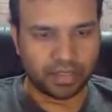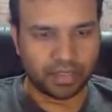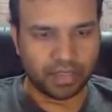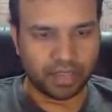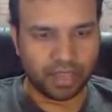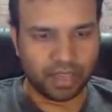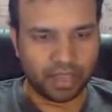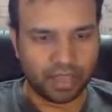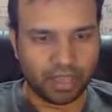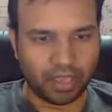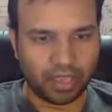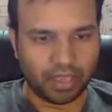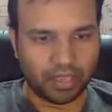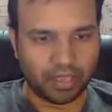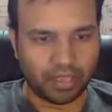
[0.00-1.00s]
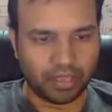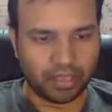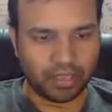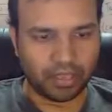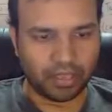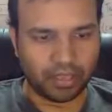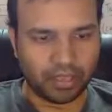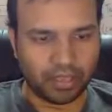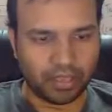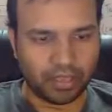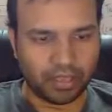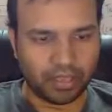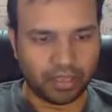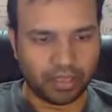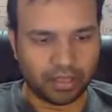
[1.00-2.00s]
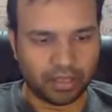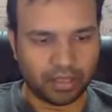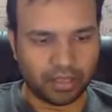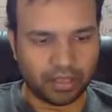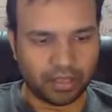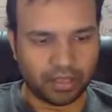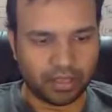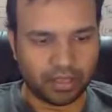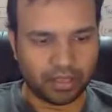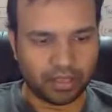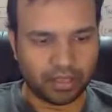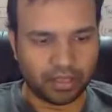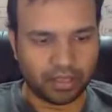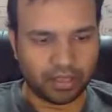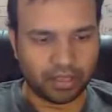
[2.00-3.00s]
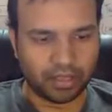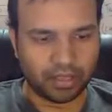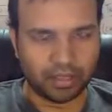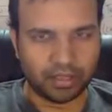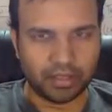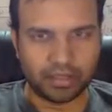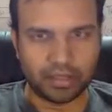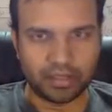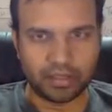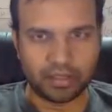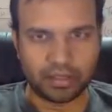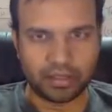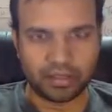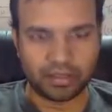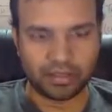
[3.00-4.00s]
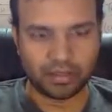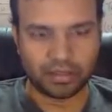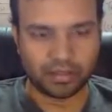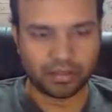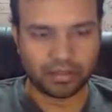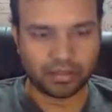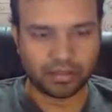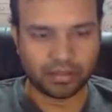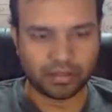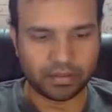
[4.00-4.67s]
(not speaking)